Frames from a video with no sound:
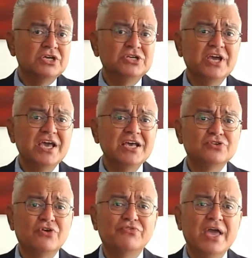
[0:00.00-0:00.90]

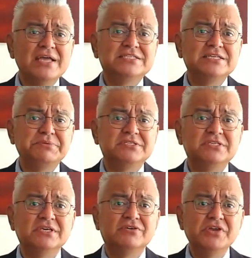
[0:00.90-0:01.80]
Shares of
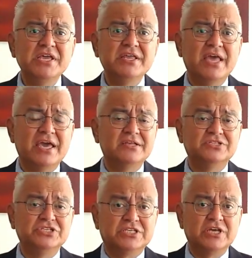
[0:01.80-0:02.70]
NTPC Green
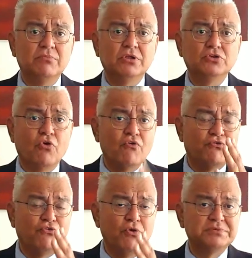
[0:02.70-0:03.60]
Energy tumbled
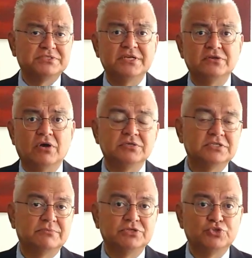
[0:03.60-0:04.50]
over 4% on
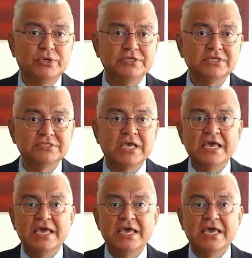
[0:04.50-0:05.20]
December 26